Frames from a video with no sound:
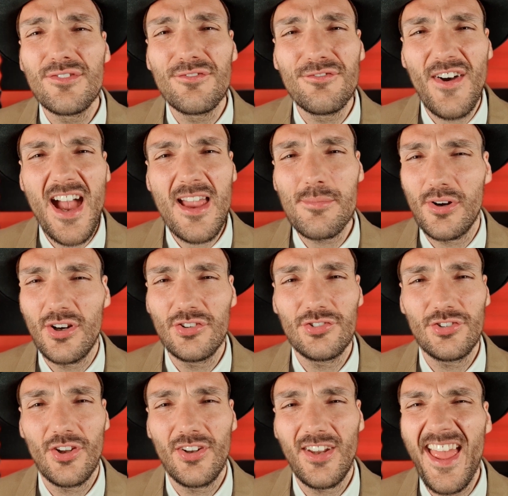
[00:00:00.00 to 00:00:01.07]

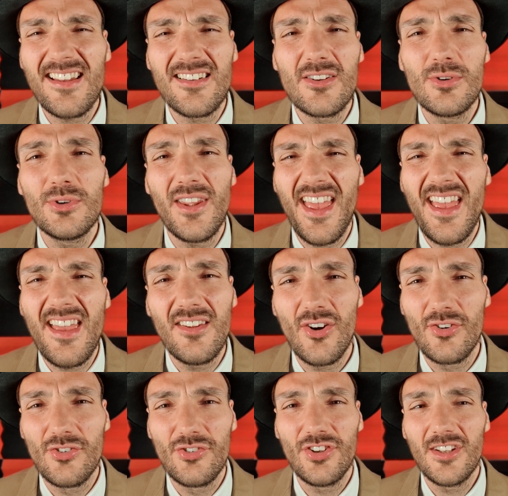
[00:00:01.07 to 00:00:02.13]
vibration and good
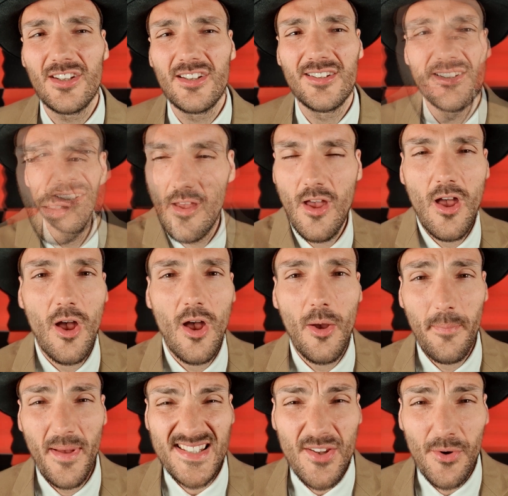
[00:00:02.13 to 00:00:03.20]
energy. A
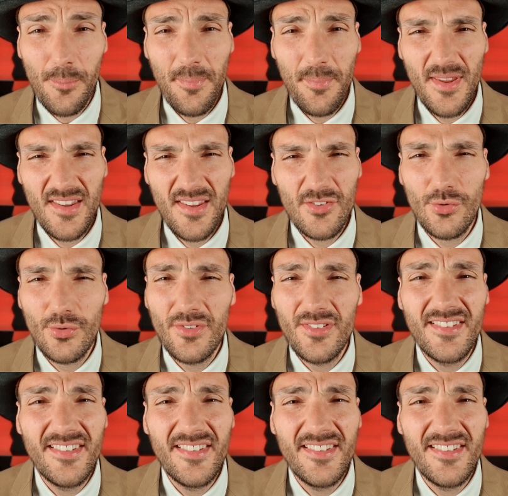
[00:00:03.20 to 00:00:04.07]
masterpiece should